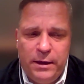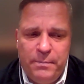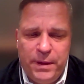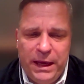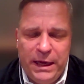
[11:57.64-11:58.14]

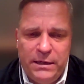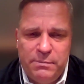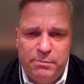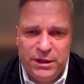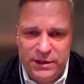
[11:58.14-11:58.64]

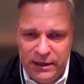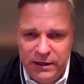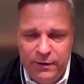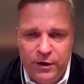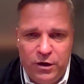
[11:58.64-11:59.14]
And
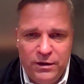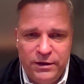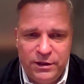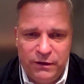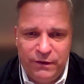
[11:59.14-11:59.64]
particularly in the
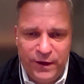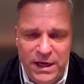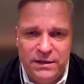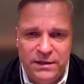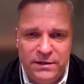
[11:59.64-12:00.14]
context
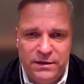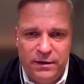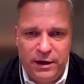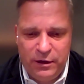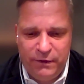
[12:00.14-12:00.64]
of heat,
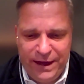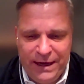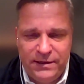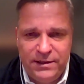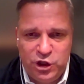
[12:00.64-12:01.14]
kind of
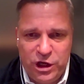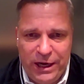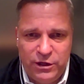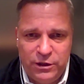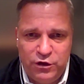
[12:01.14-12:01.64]
that is
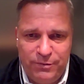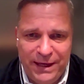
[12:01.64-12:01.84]
changing